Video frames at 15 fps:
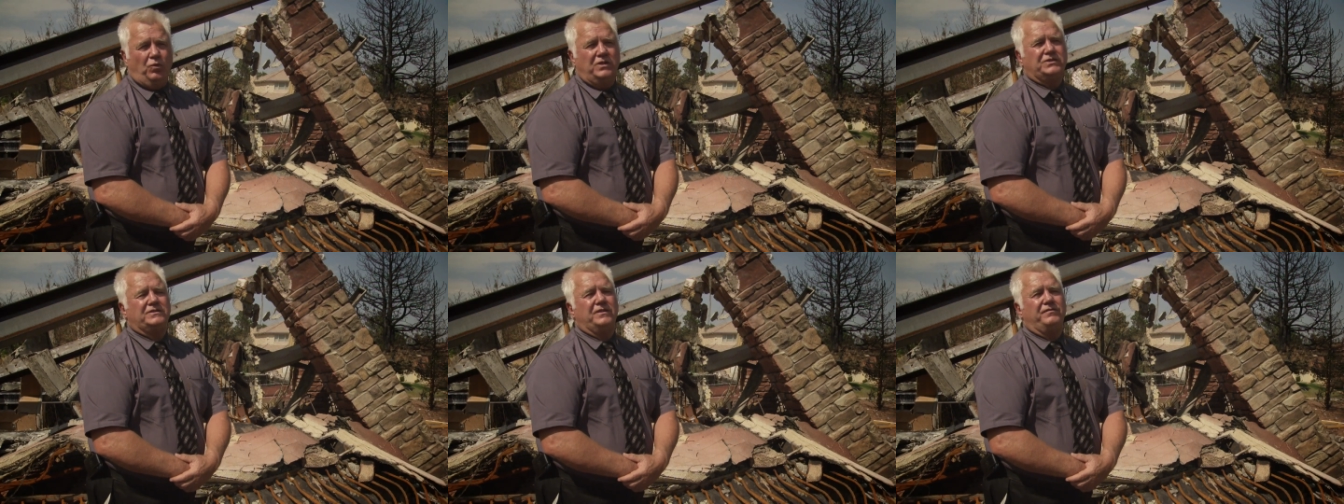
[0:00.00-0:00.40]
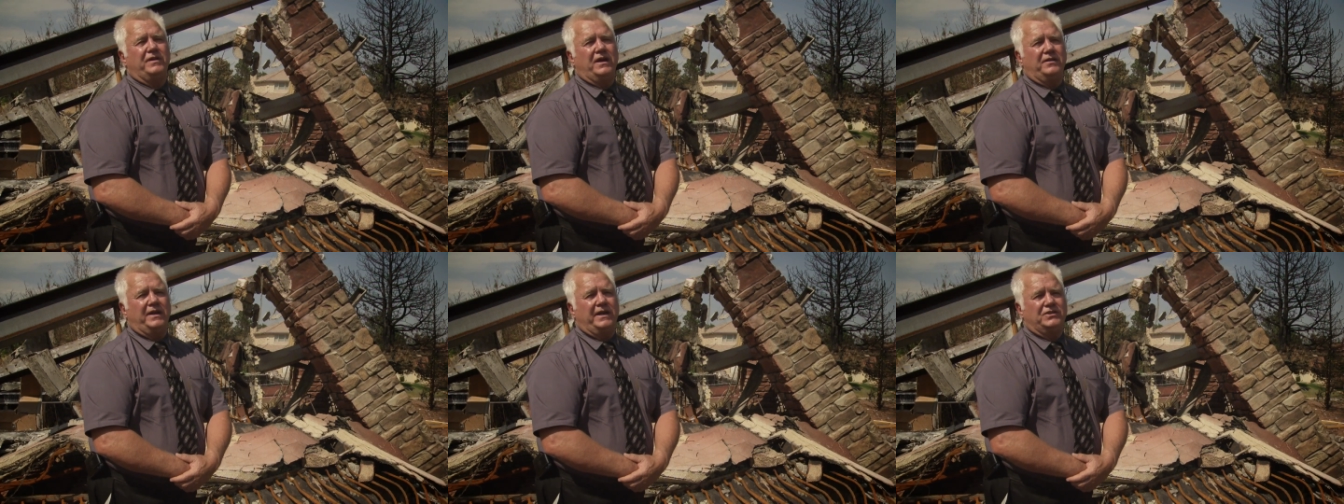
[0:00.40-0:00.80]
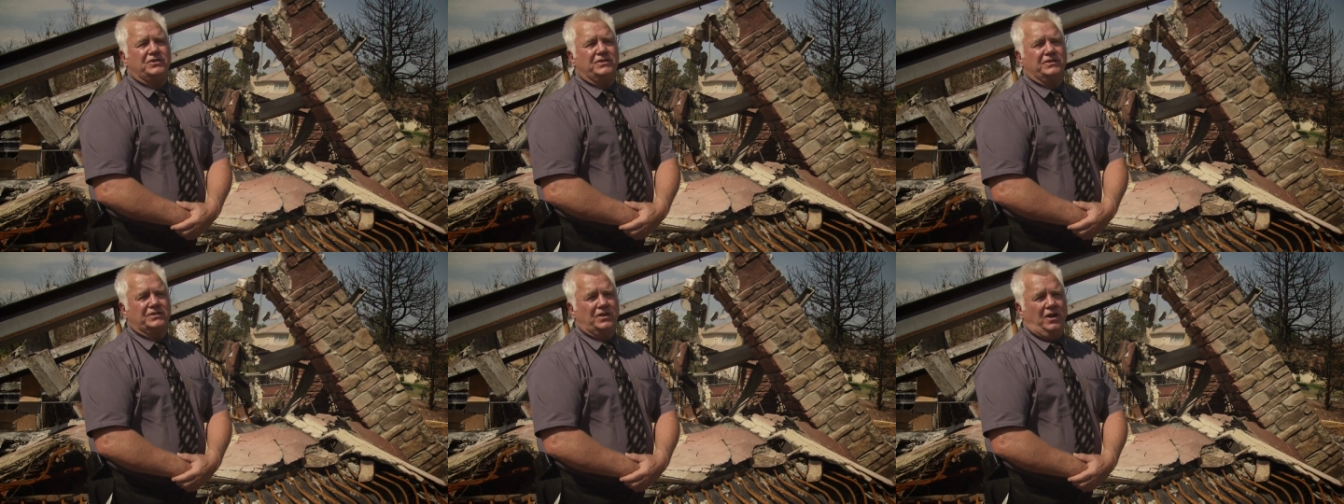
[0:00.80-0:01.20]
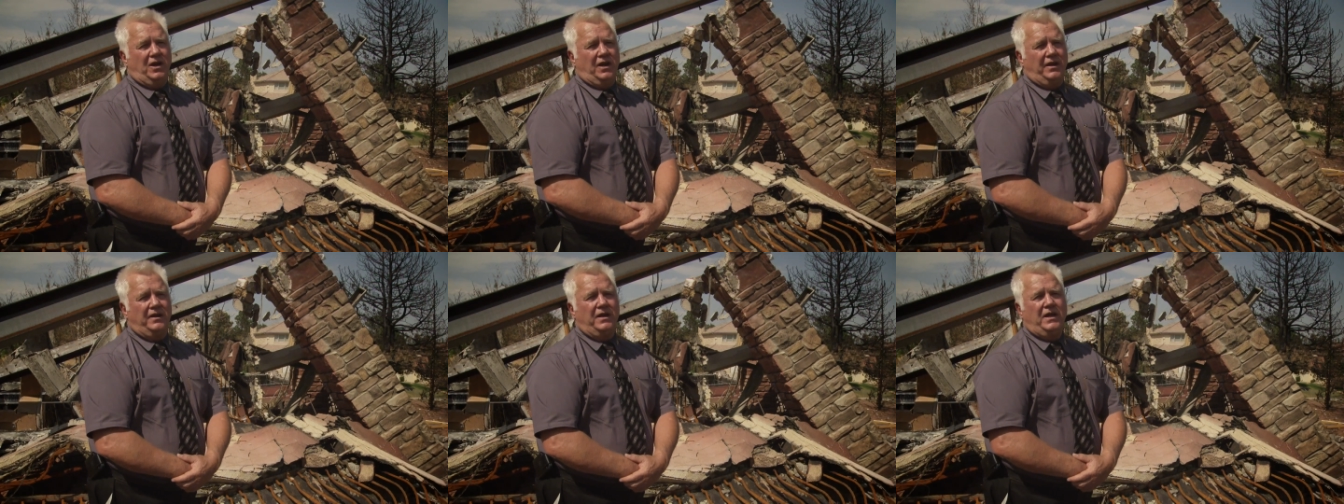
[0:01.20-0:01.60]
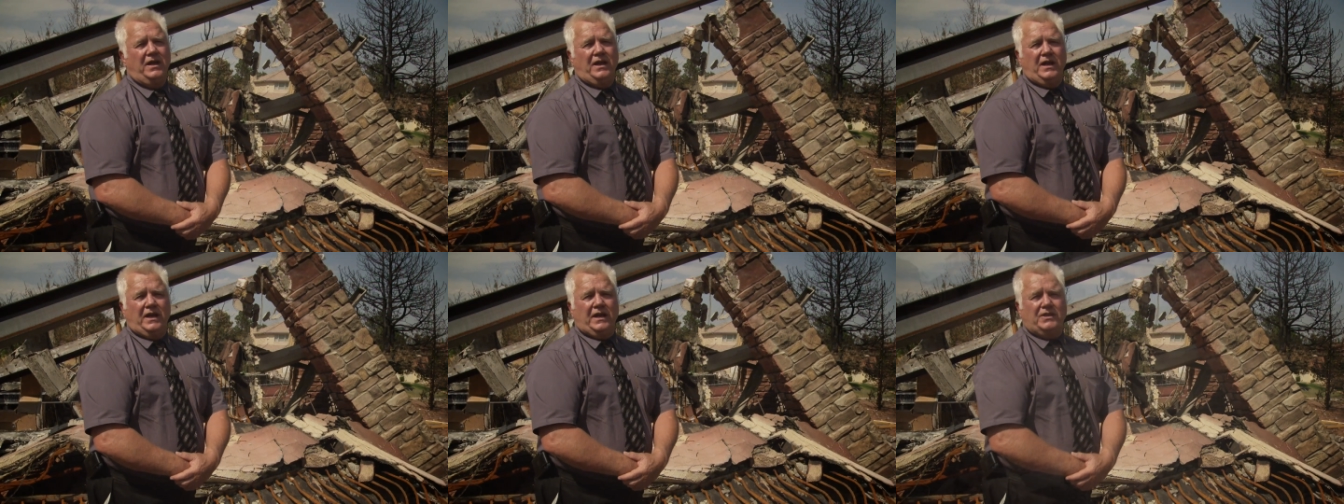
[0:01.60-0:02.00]
Once the foundation is gone,
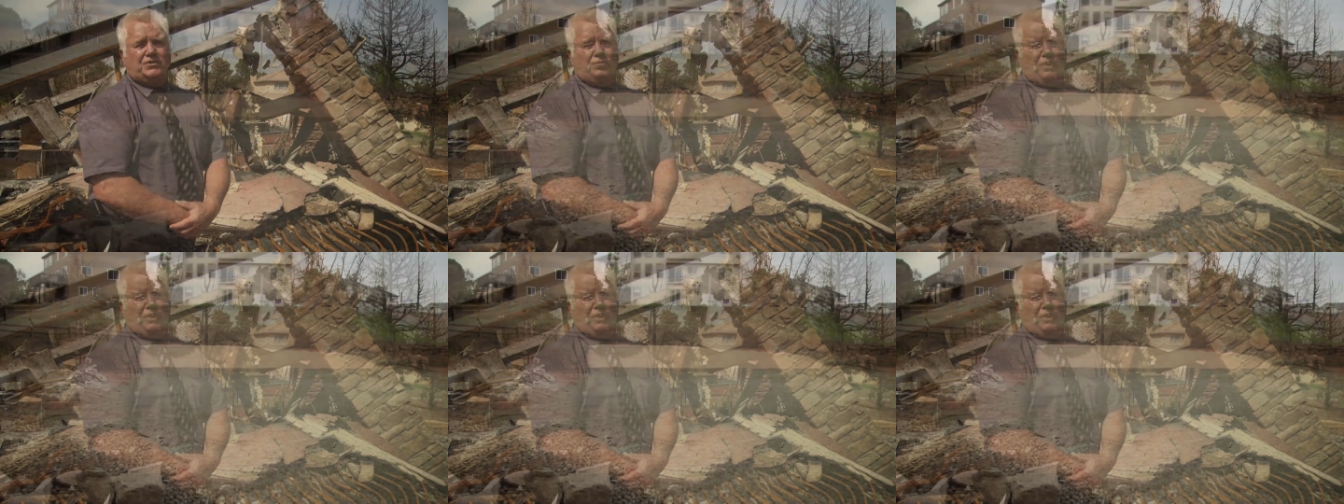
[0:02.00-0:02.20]
it's